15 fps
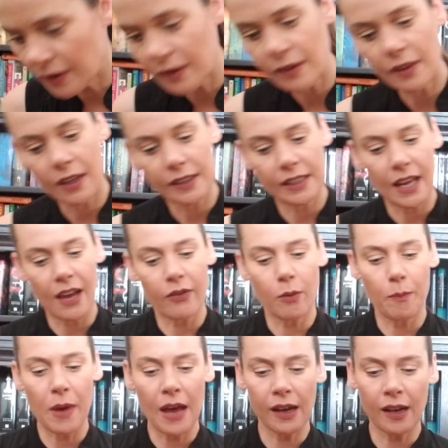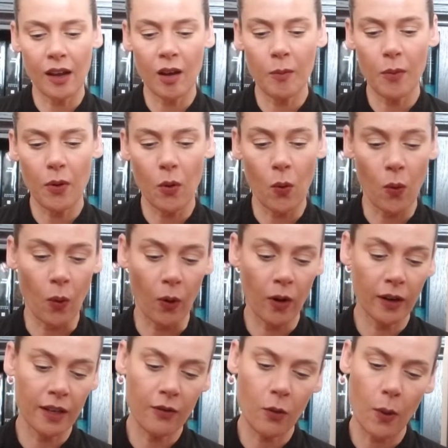nice to have a backup
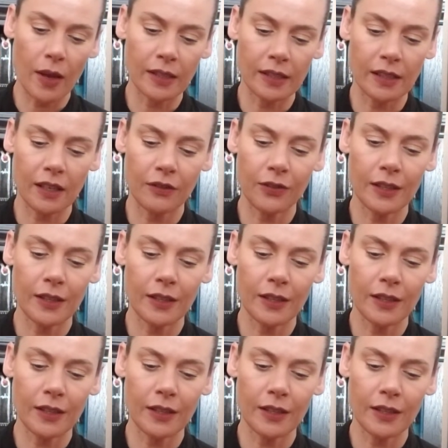or giveaway stuff.